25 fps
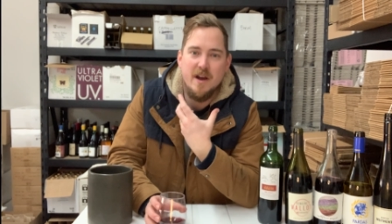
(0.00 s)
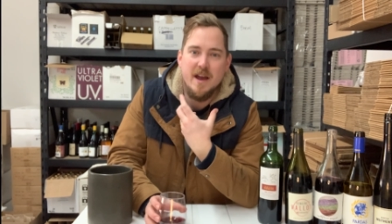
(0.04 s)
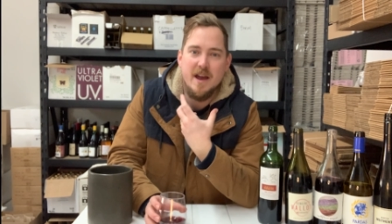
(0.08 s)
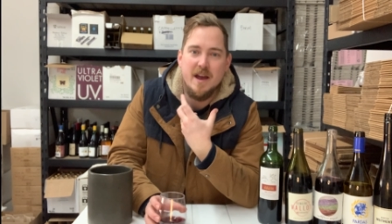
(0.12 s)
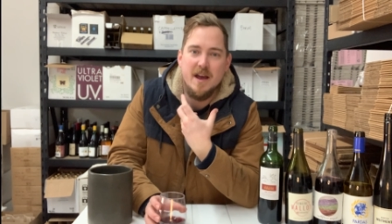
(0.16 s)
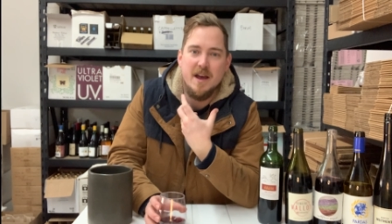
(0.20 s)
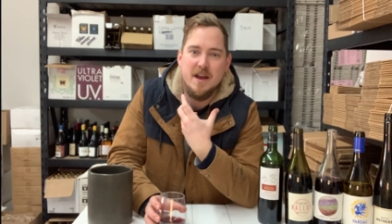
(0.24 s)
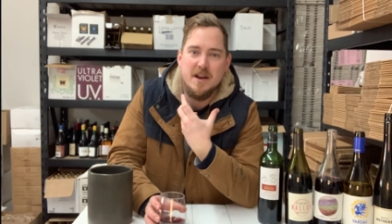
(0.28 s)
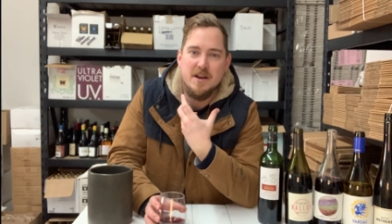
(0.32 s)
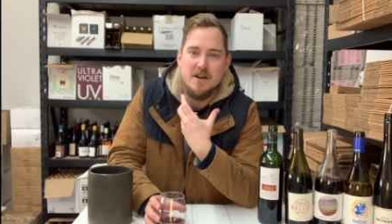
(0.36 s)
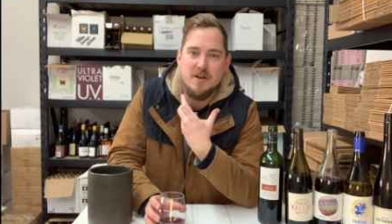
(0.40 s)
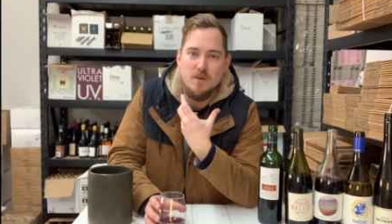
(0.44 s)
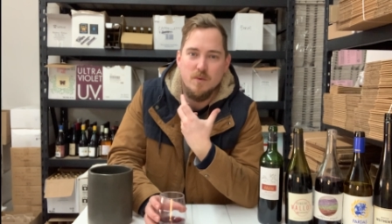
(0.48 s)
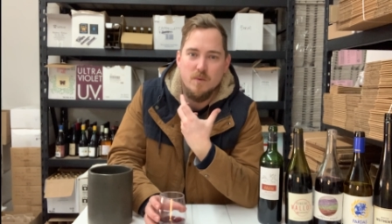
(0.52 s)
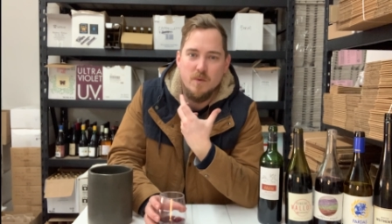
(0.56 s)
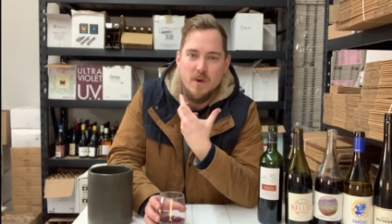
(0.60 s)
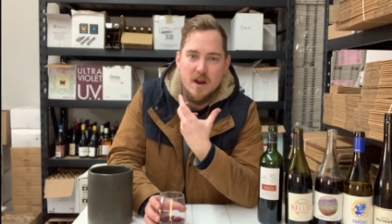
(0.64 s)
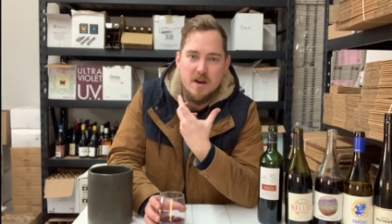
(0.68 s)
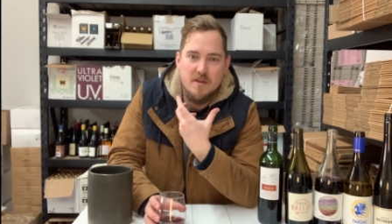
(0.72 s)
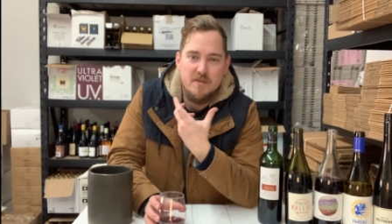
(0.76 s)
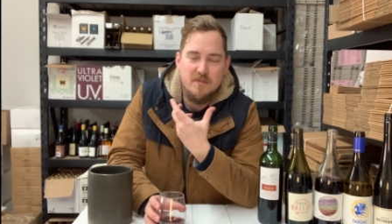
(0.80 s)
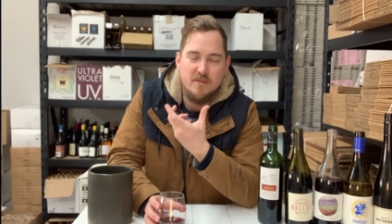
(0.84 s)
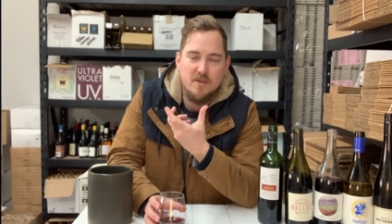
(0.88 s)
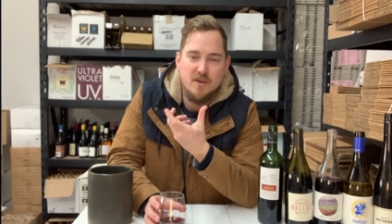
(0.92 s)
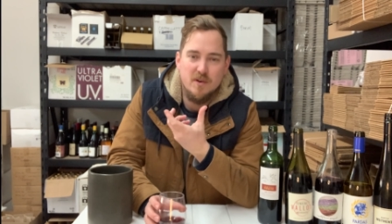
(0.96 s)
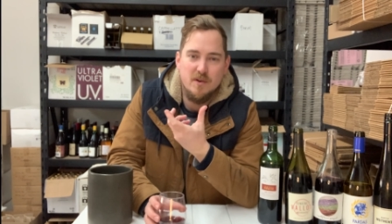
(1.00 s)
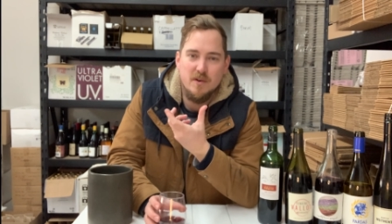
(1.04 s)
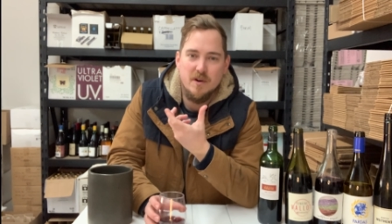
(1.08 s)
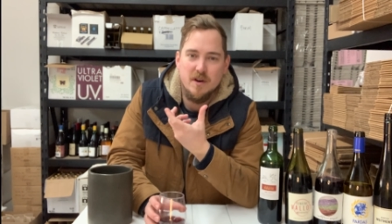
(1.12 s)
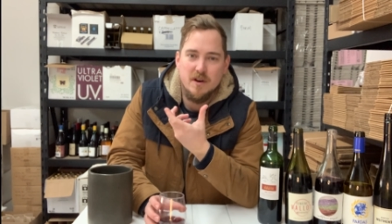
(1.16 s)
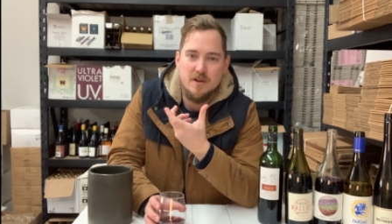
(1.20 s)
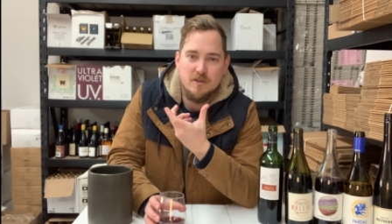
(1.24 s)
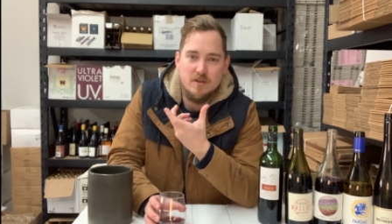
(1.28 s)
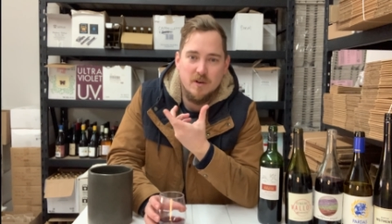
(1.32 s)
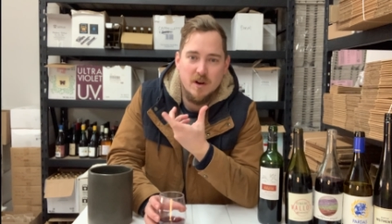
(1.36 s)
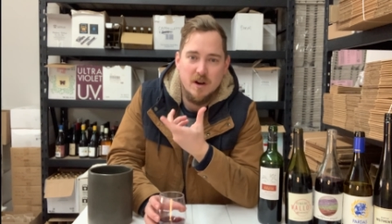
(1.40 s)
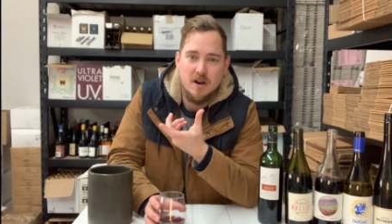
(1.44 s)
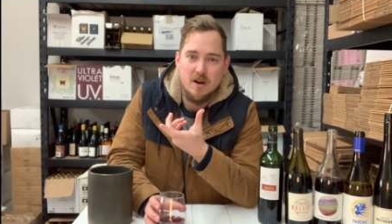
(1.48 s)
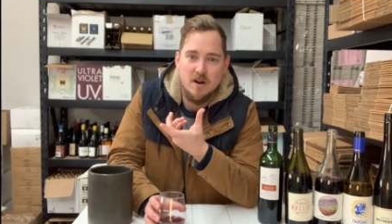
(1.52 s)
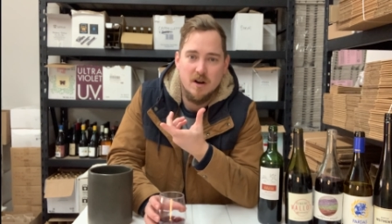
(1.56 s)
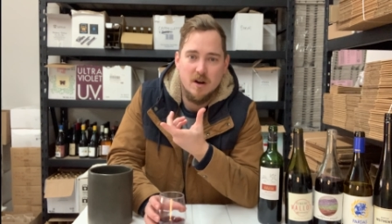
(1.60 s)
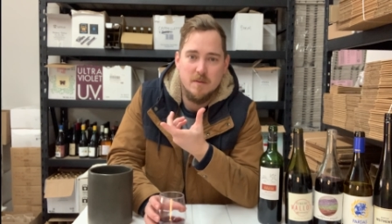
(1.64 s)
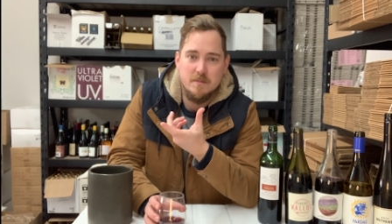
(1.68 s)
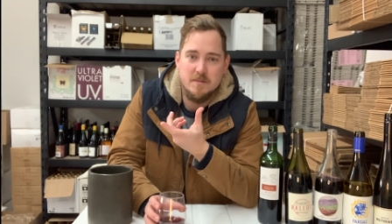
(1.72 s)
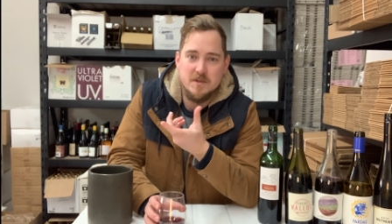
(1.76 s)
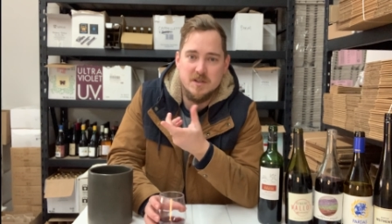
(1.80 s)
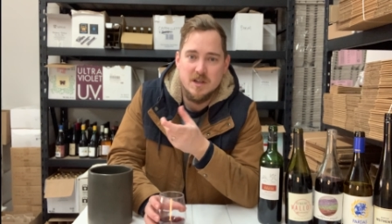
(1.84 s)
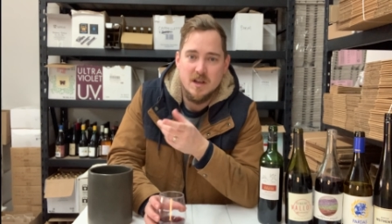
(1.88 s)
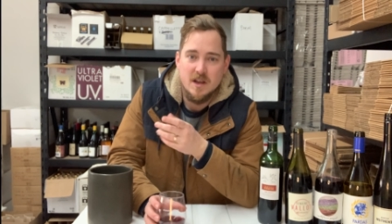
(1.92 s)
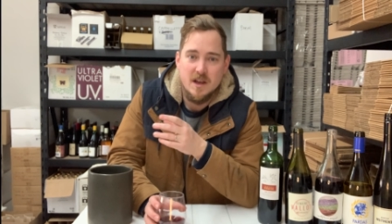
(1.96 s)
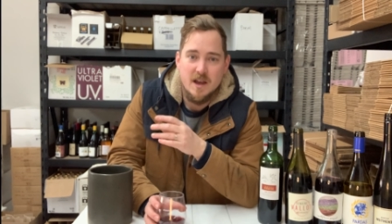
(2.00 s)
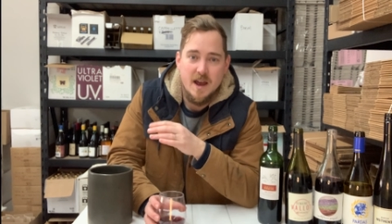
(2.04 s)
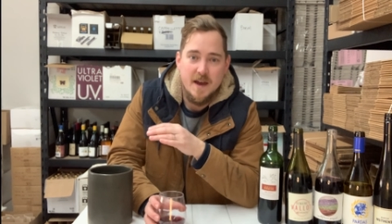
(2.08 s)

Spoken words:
and red fruit and green herbs,